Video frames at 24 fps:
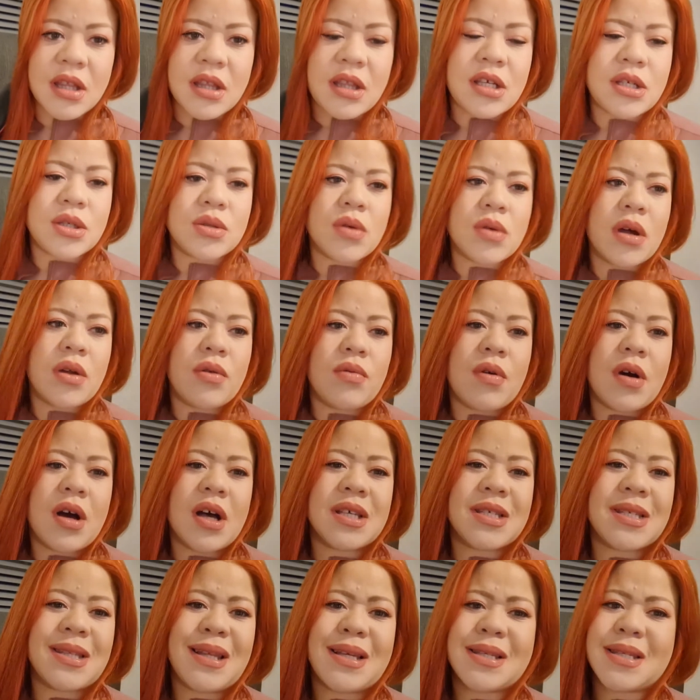This one
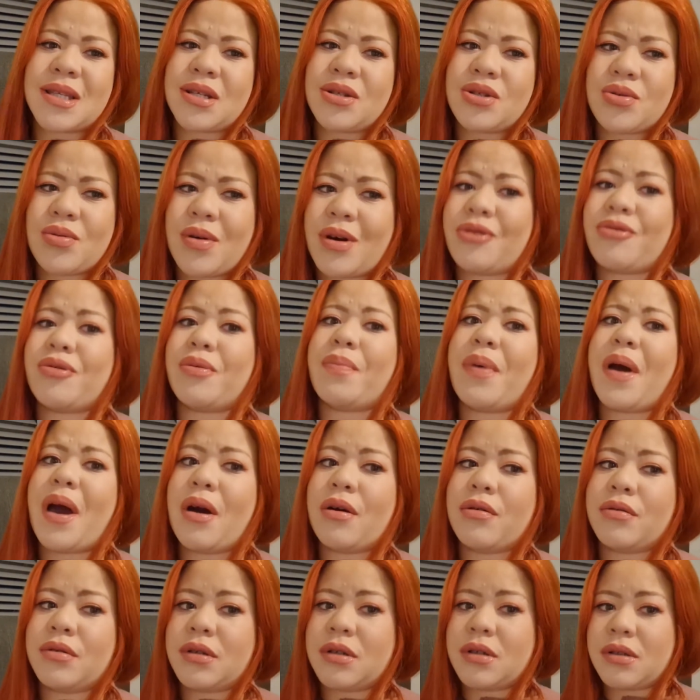was less than £200
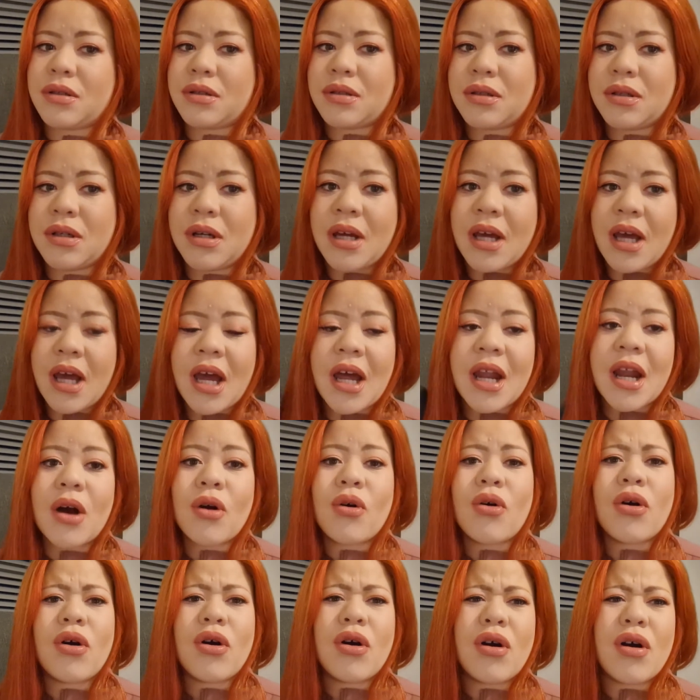and
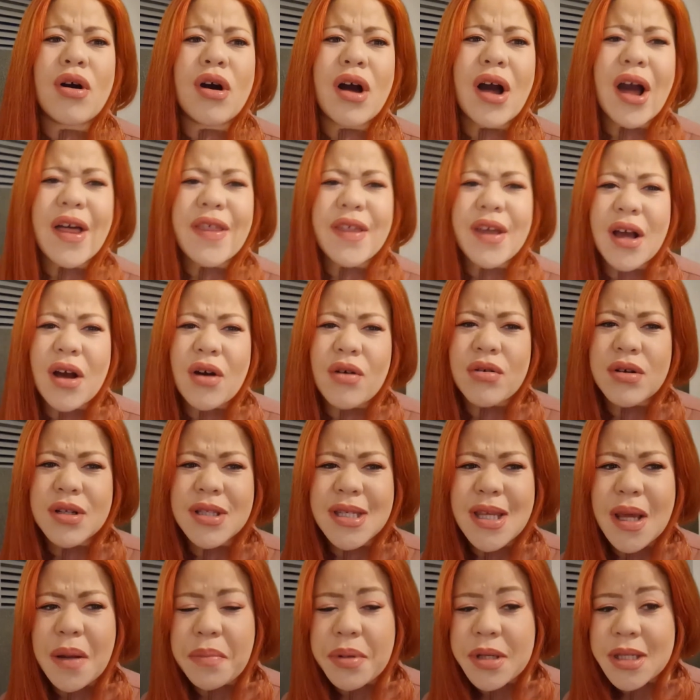I think I got
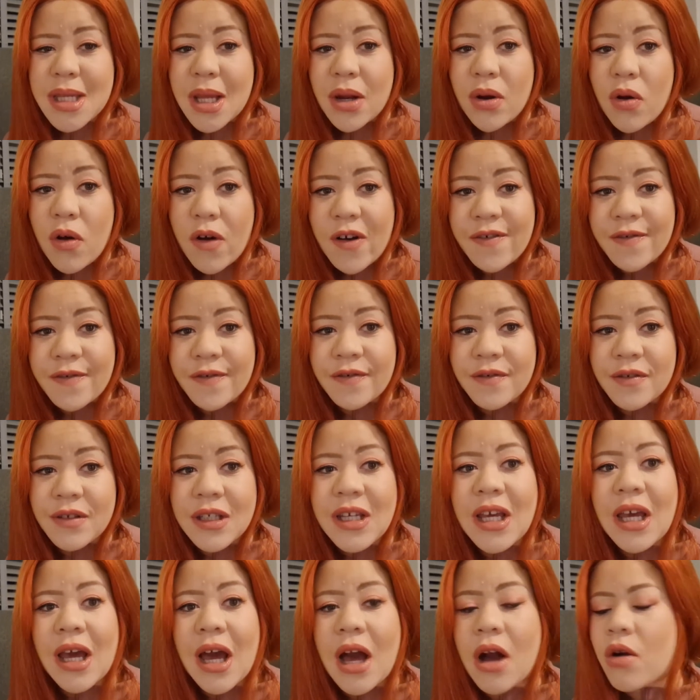10% off.
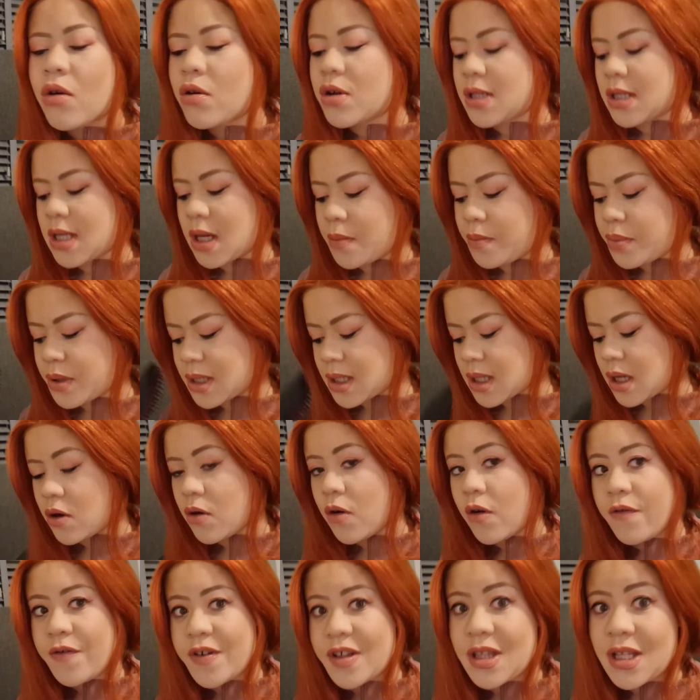Yeah, I got 10%
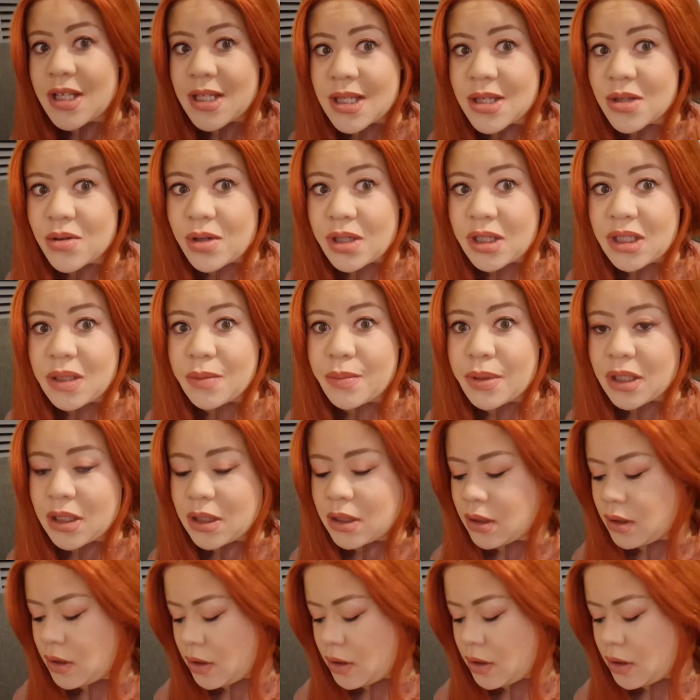off and this is on eBay.